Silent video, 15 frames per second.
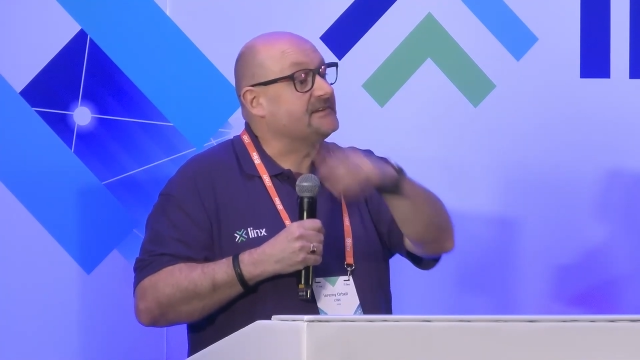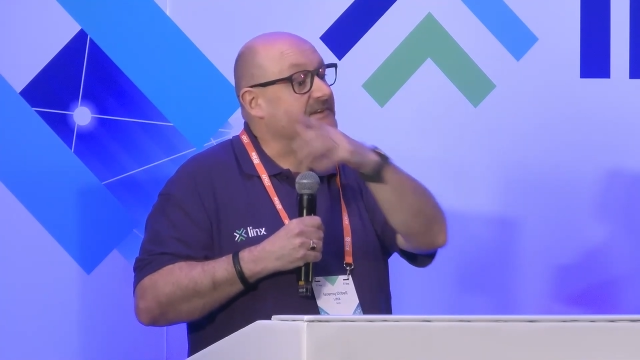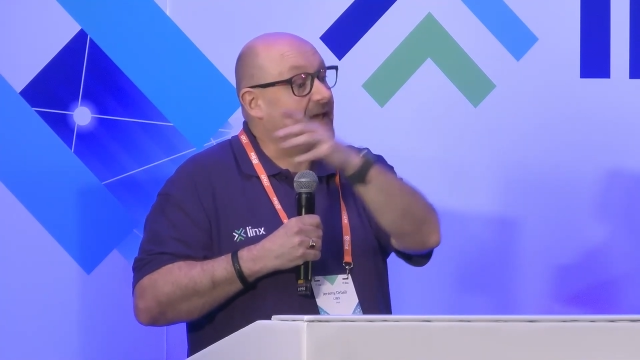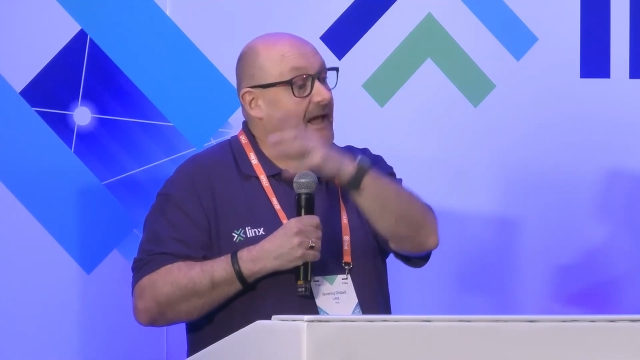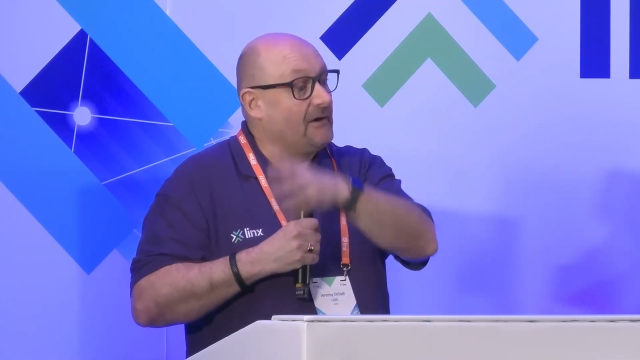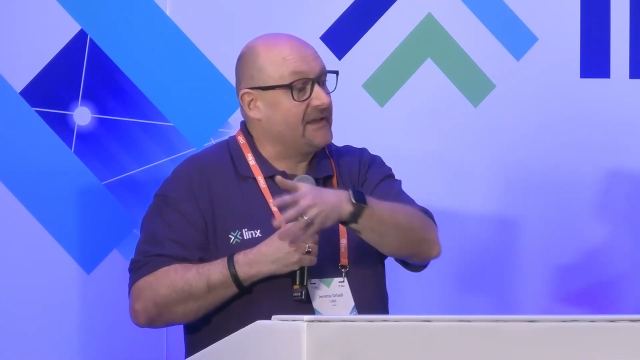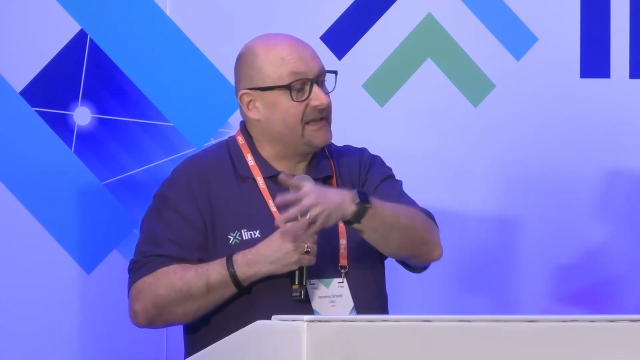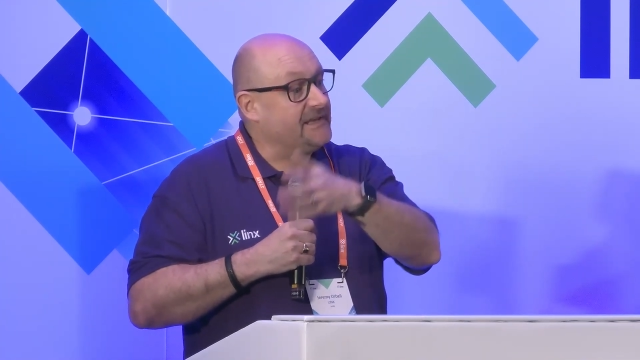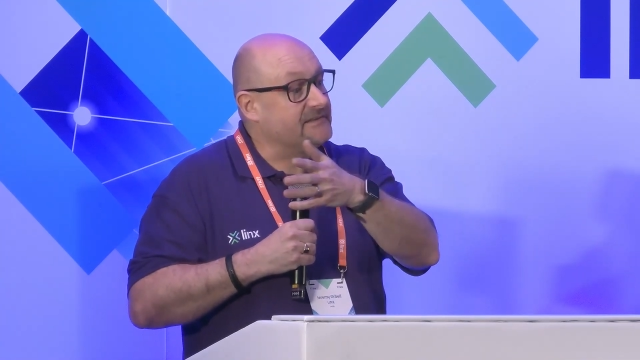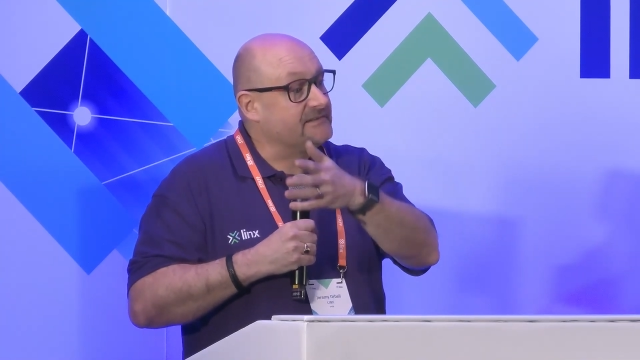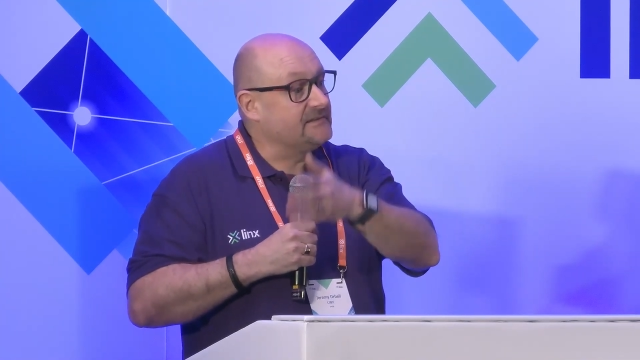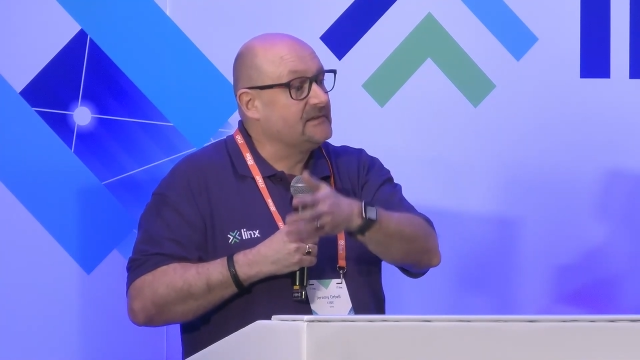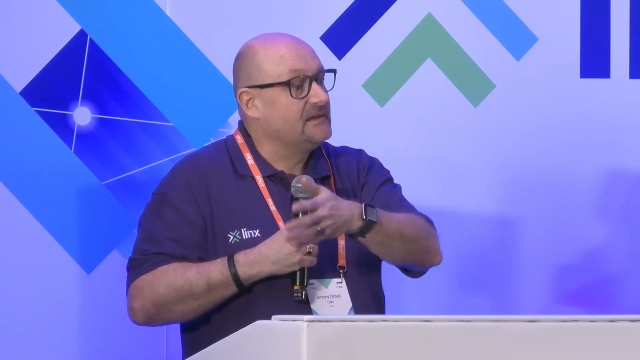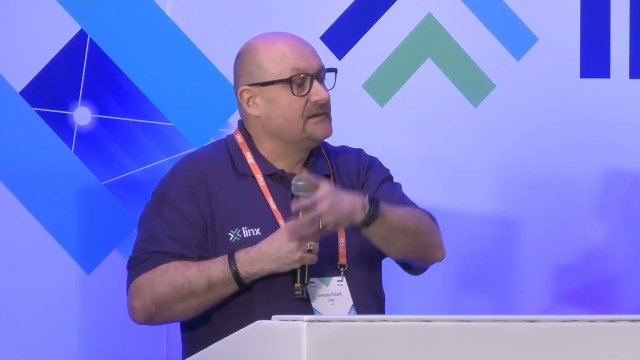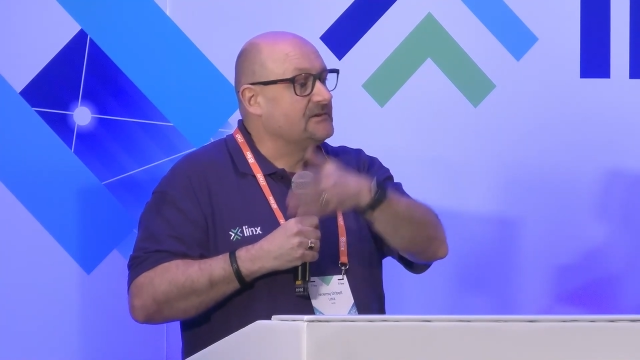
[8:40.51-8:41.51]
and now
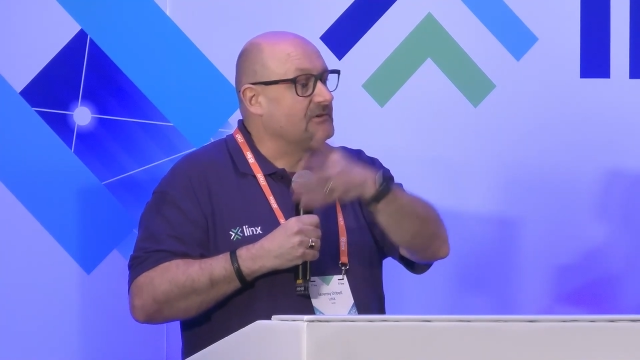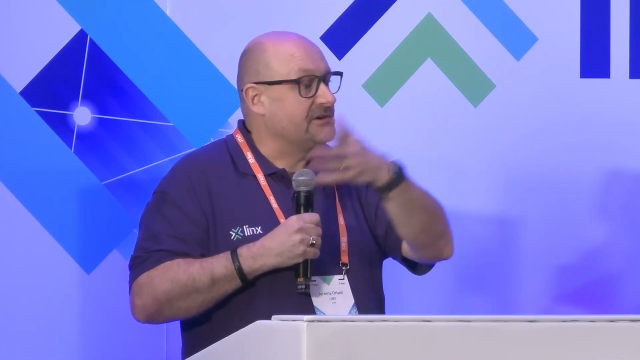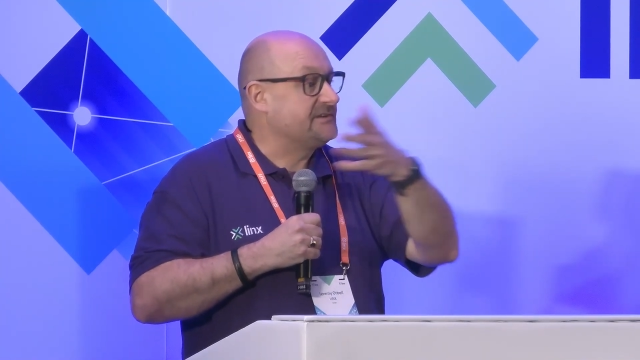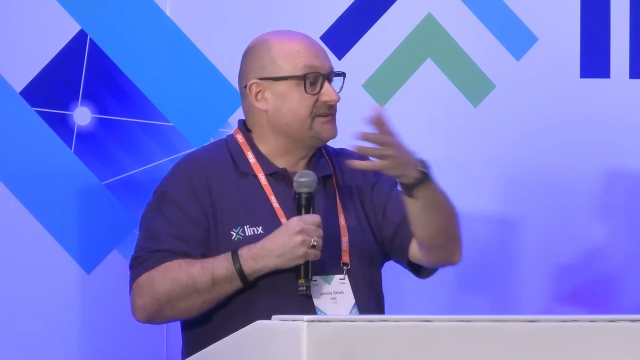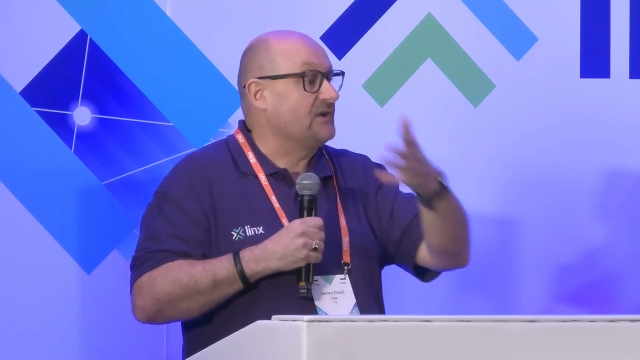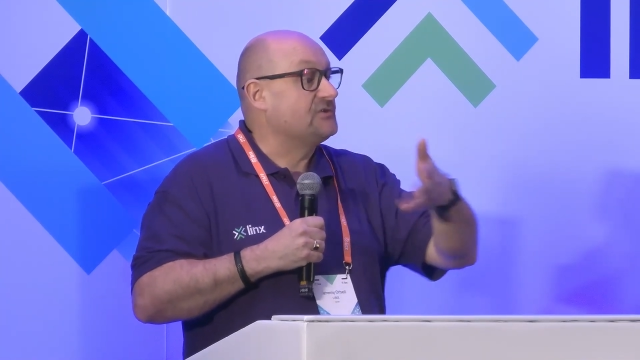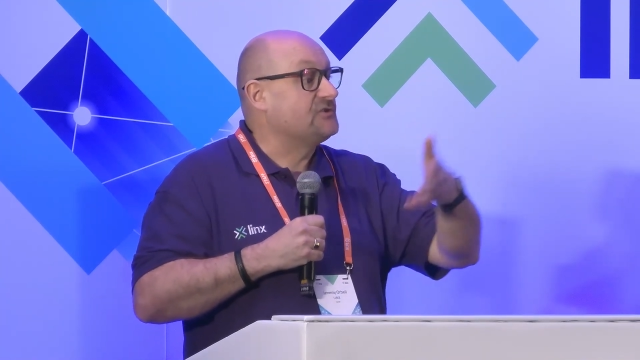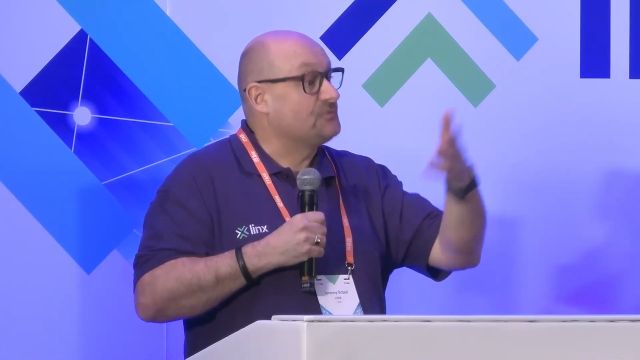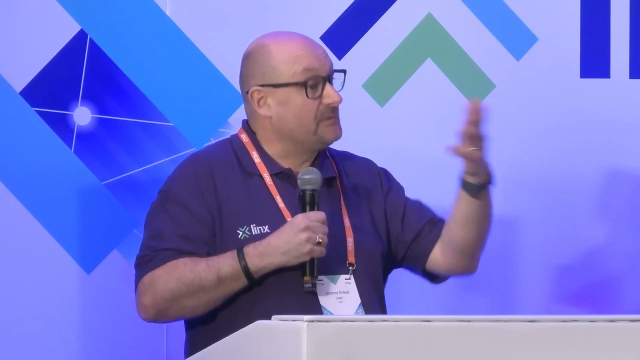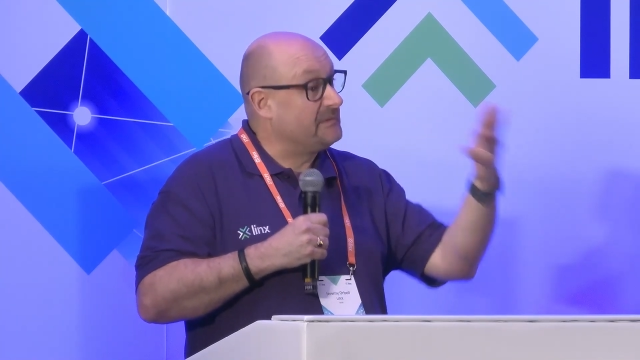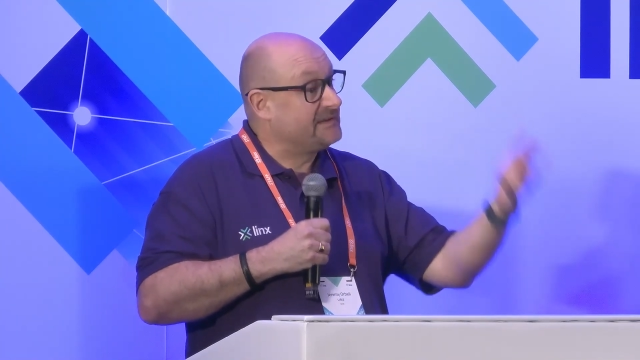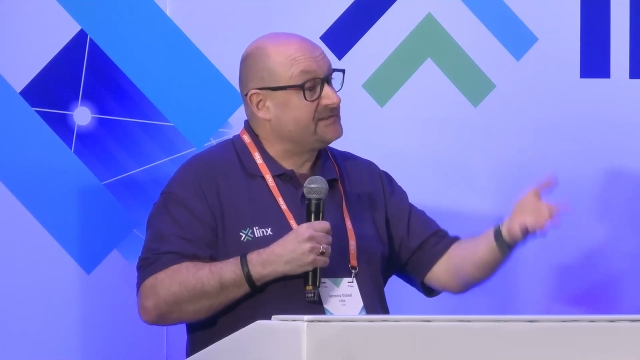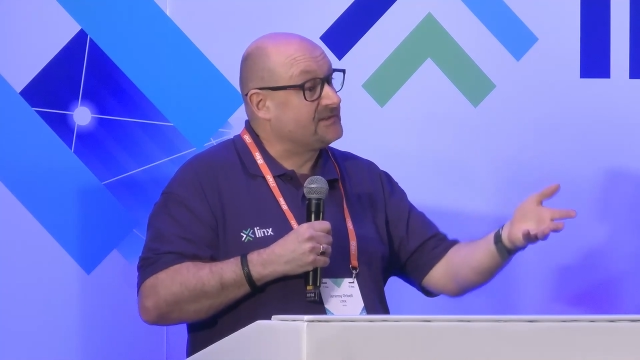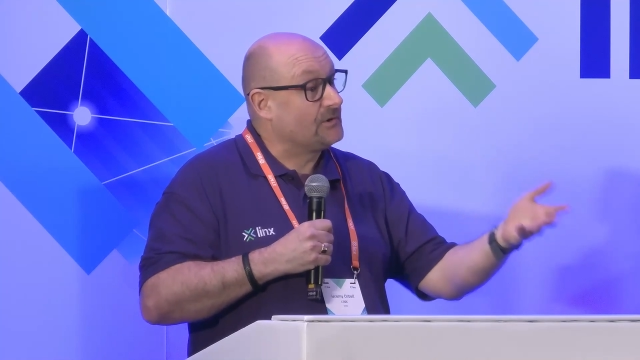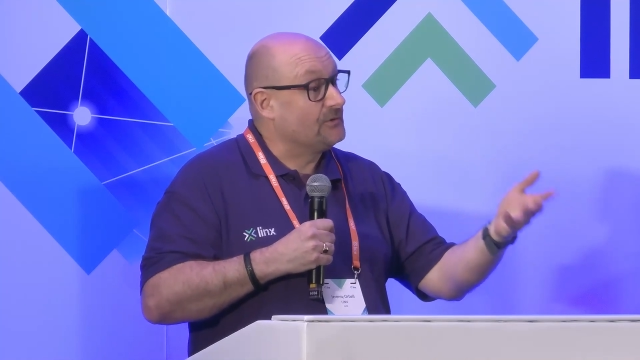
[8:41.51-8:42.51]
he's got his own
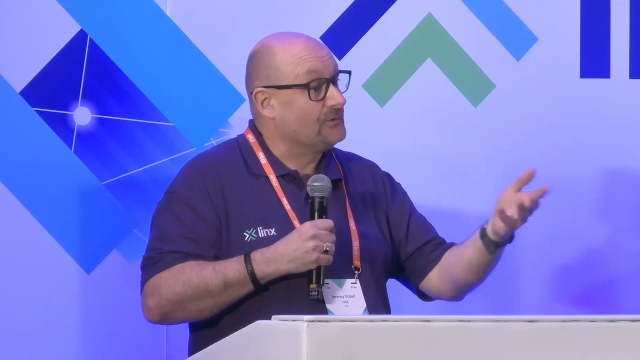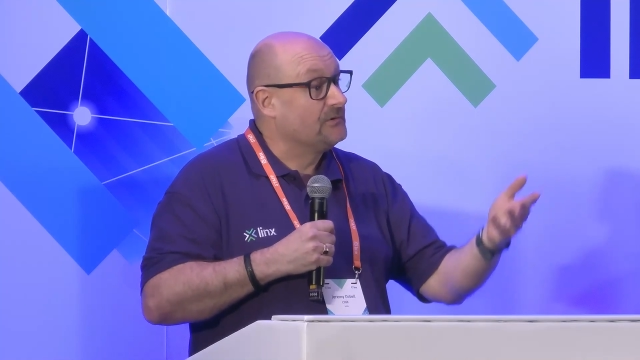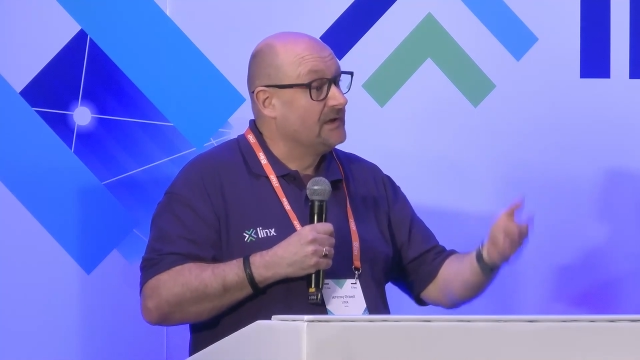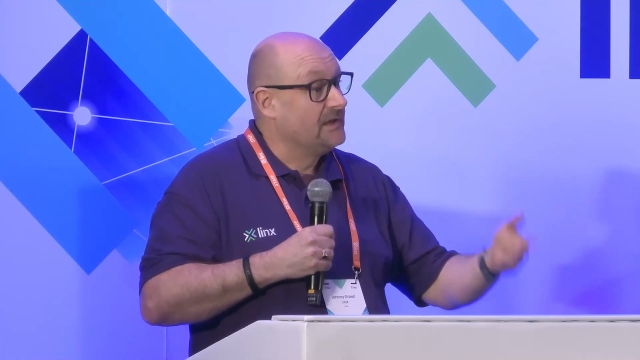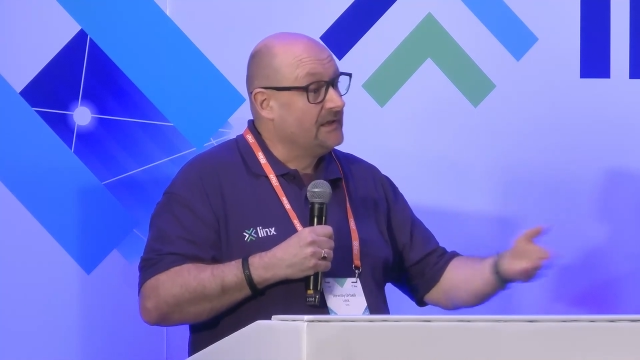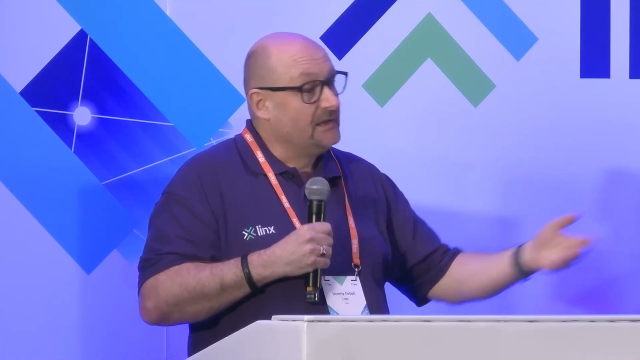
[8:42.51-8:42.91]
swimming school.